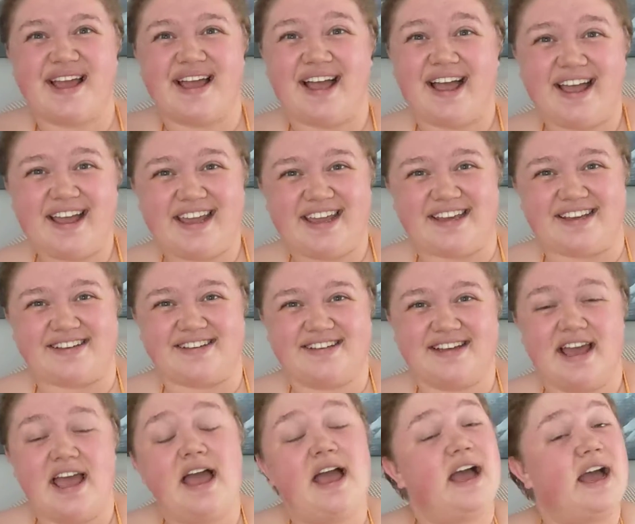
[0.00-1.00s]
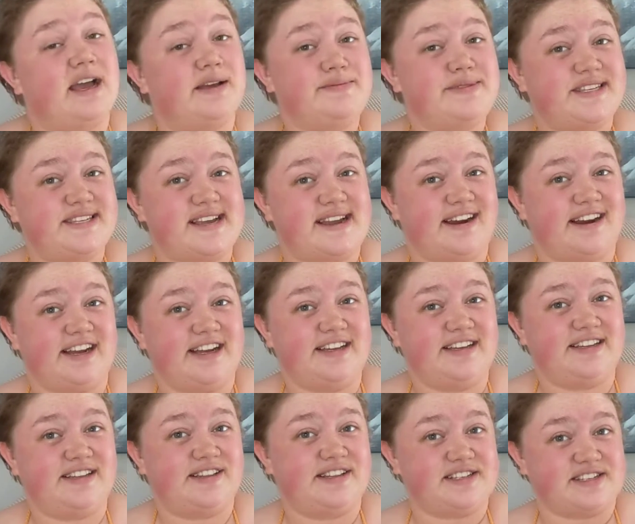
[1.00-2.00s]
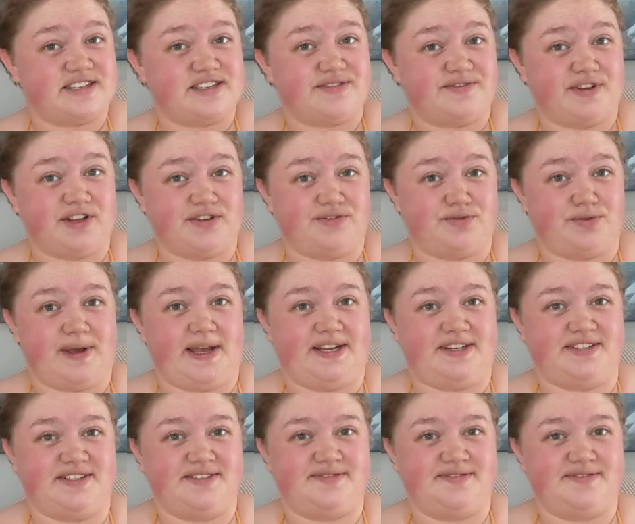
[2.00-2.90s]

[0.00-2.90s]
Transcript: Hi, I'm Sarah and this is Full of Wit.